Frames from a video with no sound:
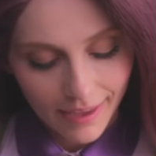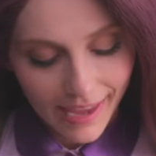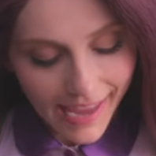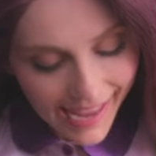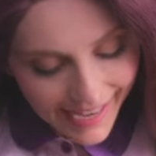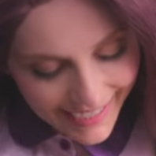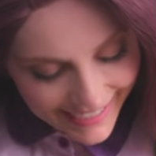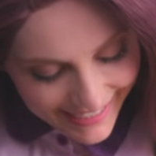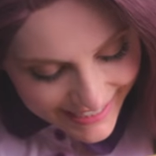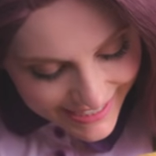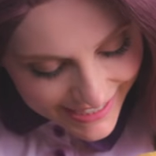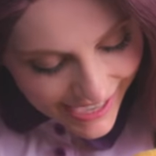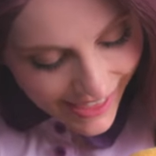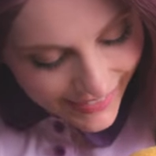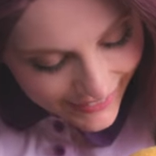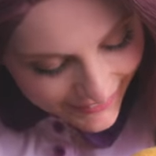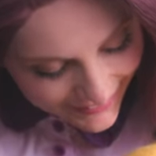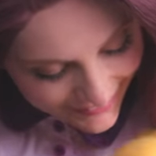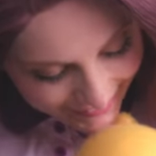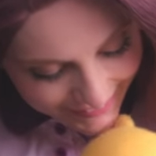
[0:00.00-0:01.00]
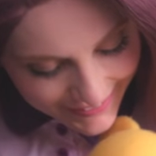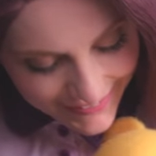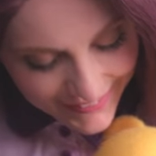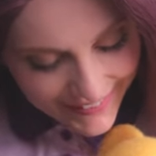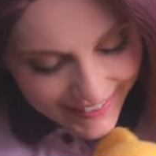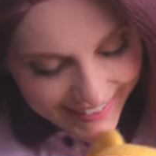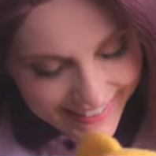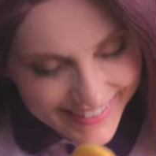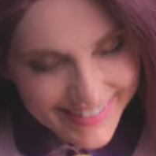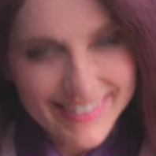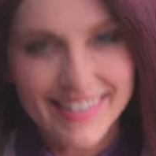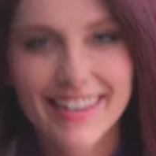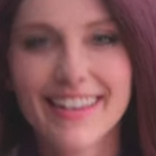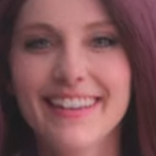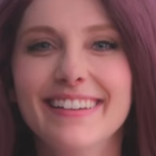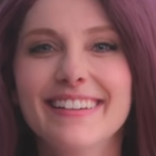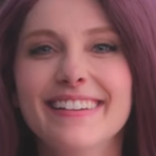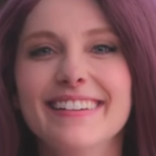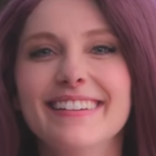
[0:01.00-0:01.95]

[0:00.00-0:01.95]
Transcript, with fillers: And each other, of course.